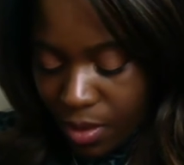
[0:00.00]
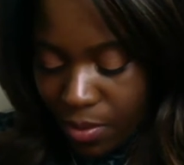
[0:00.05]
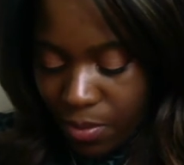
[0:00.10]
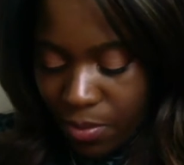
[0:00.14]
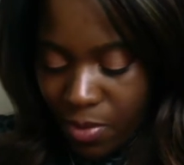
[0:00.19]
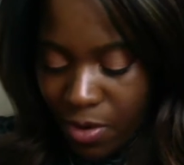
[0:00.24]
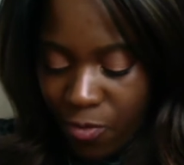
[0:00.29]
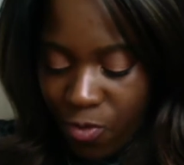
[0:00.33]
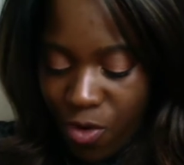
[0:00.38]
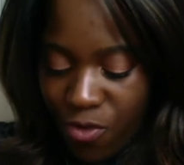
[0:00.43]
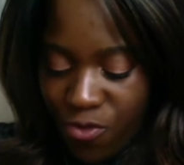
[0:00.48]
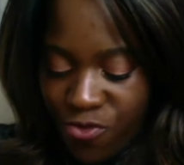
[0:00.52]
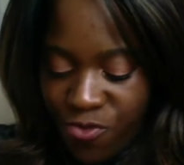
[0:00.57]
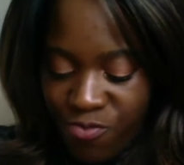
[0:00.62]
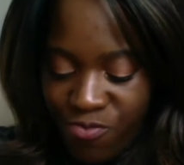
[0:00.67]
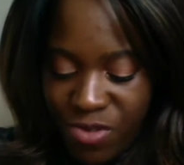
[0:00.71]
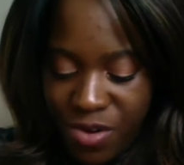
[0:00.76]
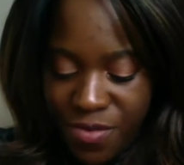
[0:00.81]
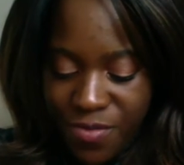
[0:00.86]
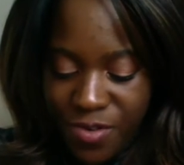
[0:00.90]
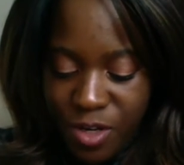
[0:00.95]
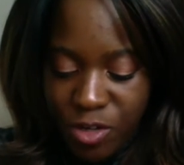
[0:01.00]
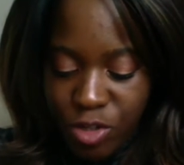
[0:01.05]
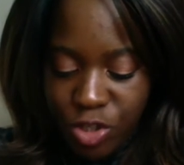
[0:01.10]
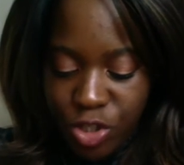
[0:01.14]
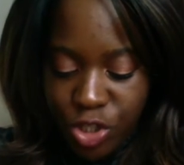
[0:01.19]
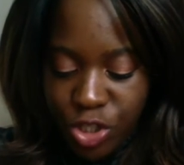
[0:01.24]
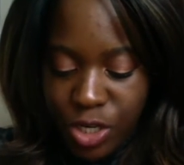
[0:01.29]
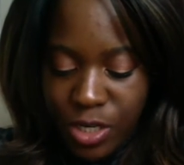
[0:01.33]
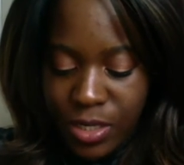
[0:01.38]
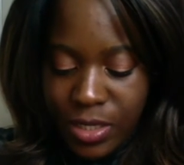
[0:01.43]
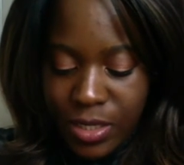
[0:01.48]
We have one from
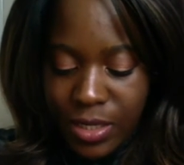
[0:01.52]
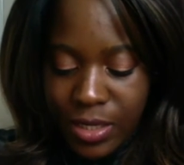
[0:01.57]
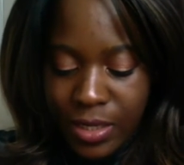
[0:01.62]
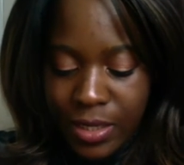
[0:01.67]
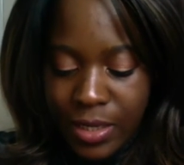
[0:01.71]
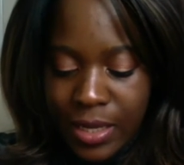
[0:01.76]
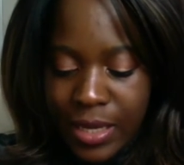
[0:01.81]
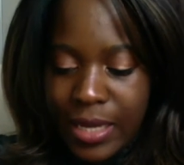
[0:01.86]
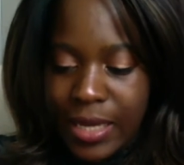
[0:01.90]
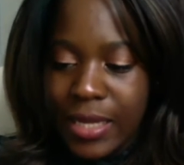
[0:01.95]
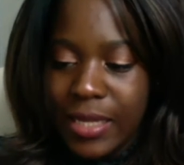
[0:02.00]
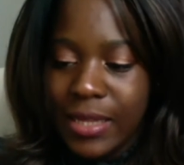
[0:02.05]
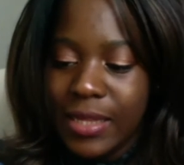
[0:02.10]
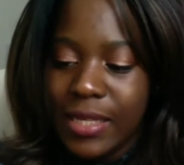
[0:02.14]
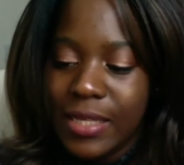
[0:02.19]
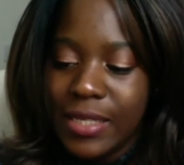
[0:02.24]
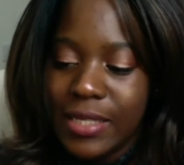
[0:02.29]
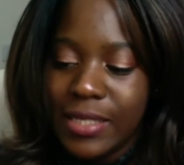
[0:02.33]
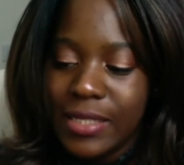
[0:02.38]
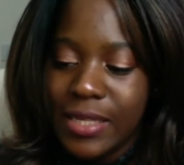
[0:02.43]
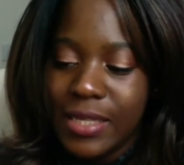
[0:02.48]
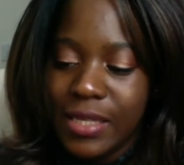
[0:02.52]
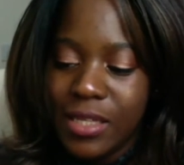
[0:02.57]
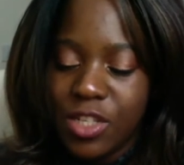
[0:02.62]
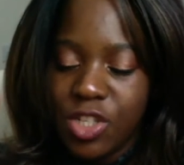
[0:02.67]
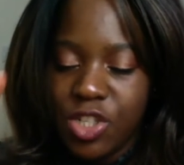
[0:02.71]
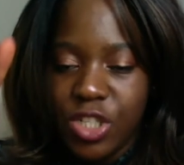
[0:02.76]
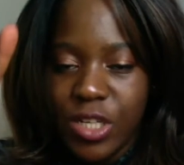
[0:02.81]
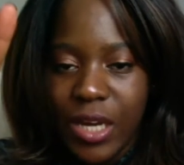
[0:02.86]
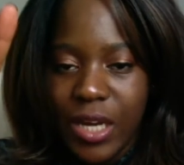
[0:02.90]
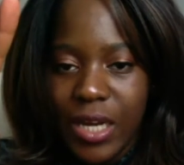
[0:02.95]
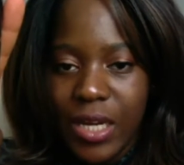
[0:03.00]
Revolution. This is in the
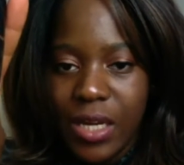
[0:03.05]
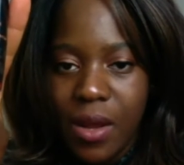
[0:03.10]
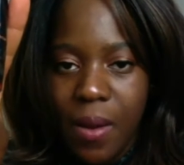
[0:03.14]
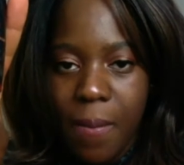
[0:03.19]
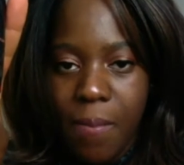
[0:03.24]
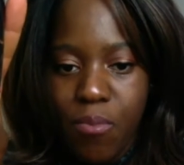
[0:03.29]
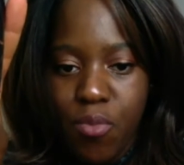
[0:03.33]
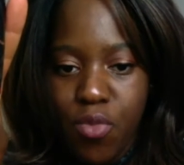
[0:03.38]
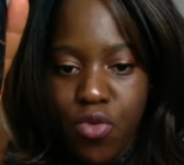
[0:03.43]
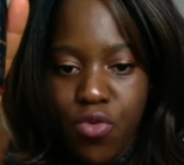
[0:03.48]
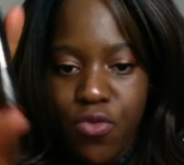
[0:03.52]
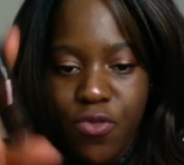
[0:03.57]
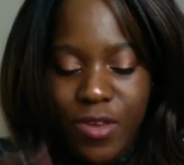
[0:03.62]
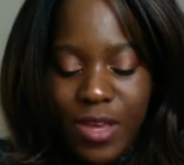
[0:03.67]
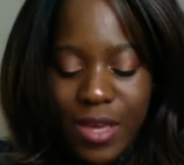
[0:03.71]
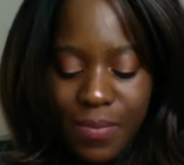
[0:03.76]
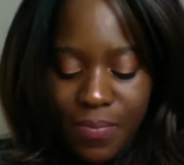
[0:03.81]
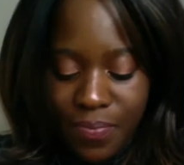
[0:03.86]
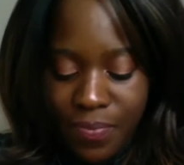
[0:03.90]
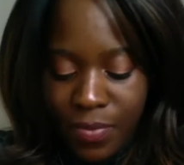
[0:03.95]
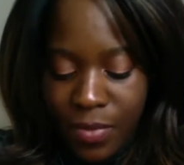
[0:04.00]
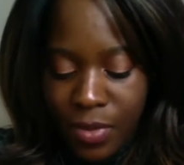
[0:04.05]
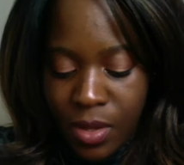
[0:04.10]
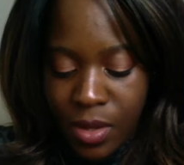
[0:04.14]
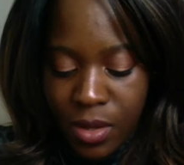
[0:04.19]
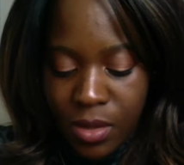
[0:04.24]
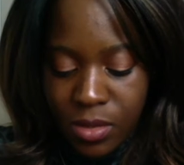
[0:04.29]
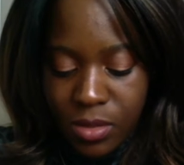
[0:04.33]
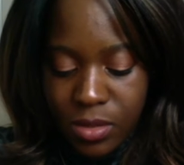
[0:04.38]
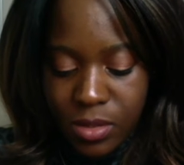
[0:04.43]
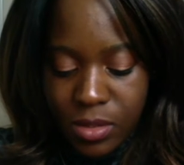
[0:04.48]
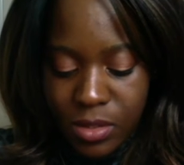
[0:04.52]
shade Movie.
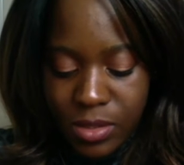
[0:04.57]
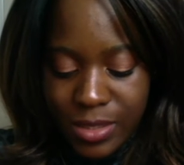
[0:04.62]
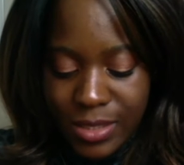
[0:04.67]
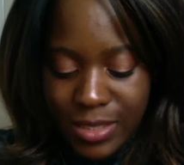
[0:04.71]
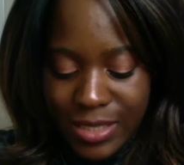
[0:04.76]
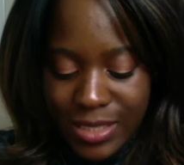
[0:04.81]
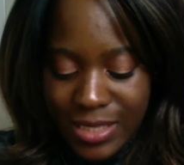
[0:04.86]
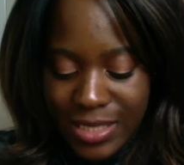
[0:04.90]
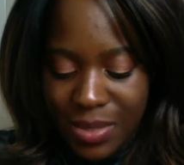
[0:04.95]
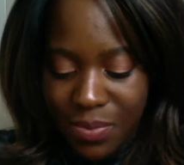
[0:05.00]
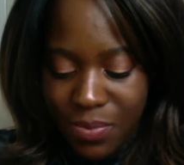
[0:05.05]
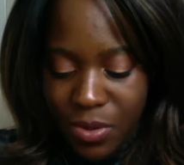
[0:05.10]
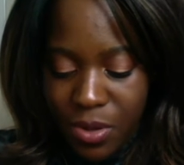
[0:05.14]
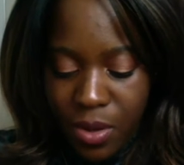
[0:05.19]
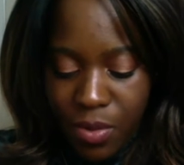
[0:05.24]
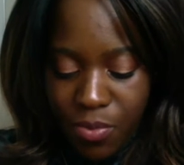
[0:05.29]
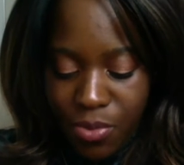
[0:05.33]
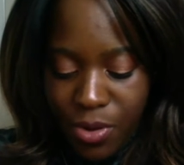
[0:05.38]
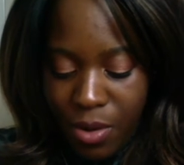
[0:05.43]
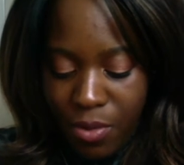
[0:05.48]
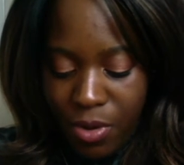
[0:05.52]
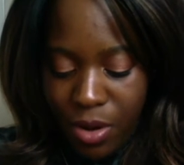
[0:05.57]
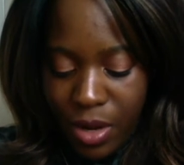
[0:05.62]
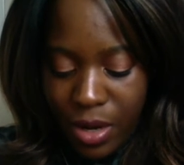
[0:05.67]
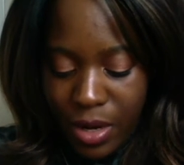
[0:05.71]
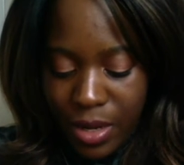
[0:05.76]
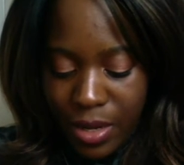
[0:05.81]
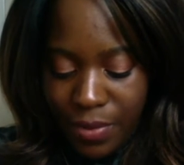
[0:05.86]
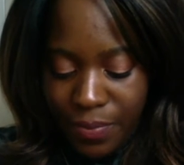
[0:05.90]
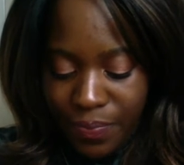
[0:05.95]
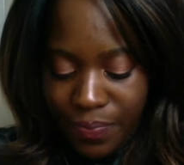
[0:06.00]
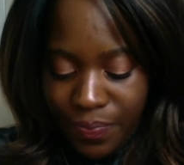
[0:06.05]
This is a deep brown
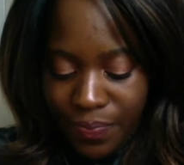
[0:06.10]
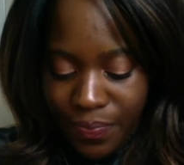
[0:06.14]
colour.